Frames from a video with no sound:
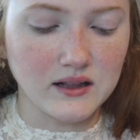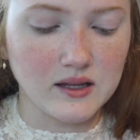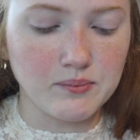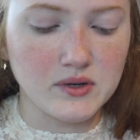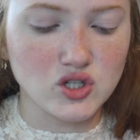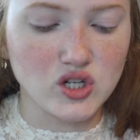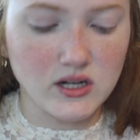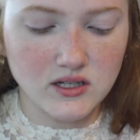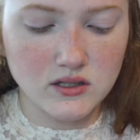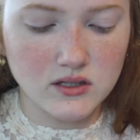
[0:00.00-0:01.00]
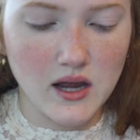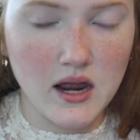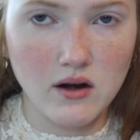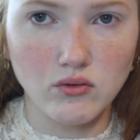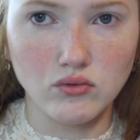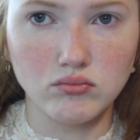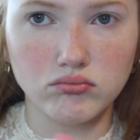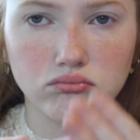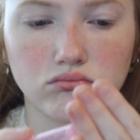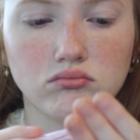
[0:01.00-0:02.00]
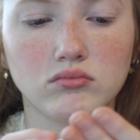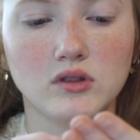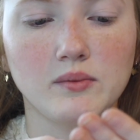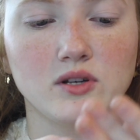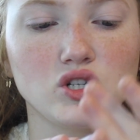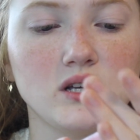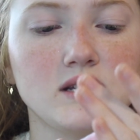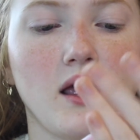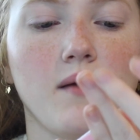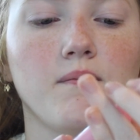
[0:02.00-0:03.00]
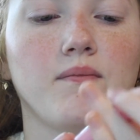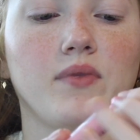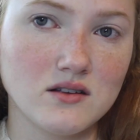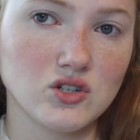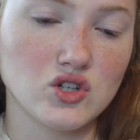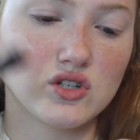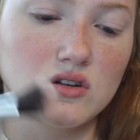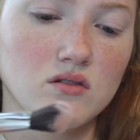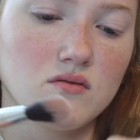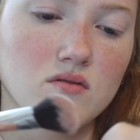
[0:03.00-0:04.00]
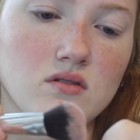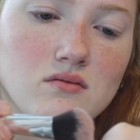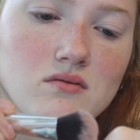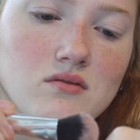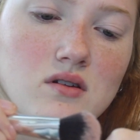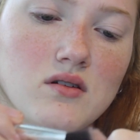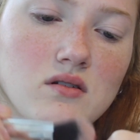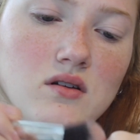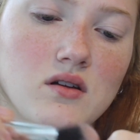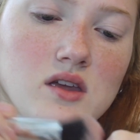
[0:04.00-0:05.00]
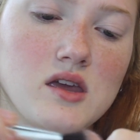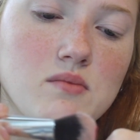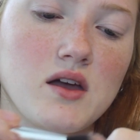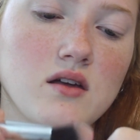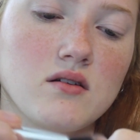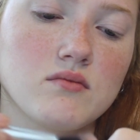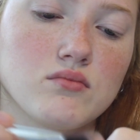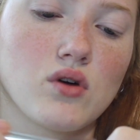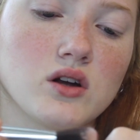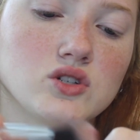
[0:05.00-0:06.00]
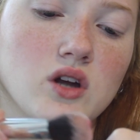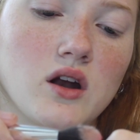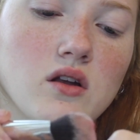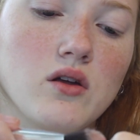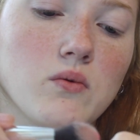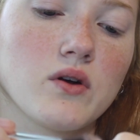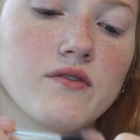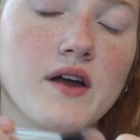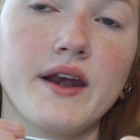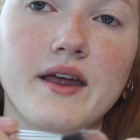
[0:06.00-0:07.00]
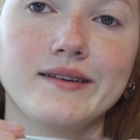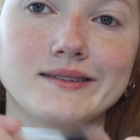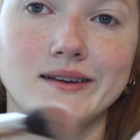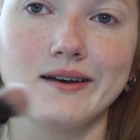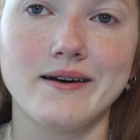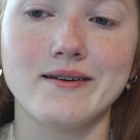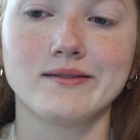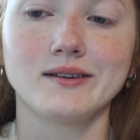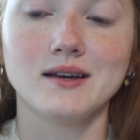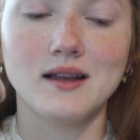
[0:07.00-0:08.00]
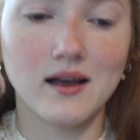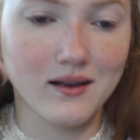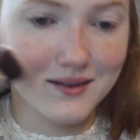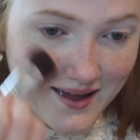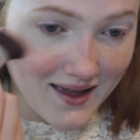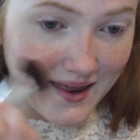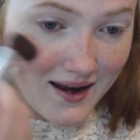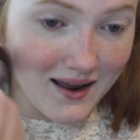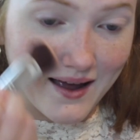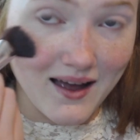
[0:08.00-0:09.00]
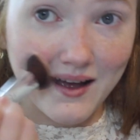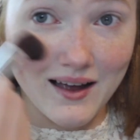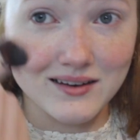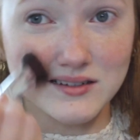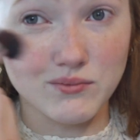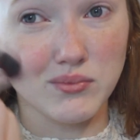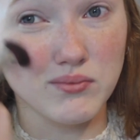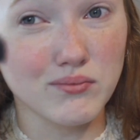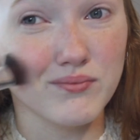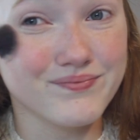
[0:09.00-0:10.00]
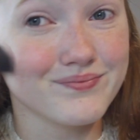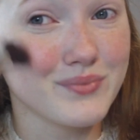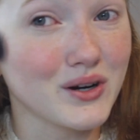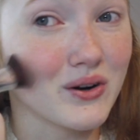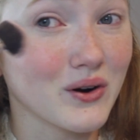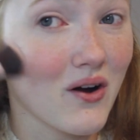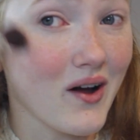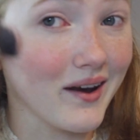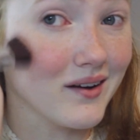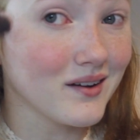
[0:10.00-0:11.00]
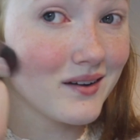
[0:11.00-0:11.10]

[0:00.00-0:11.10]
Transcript: like a lip and cheek tint. Lip and cheek tint. It's just a eBay brush. I don't know where to find it, so good luck. And I just put her on.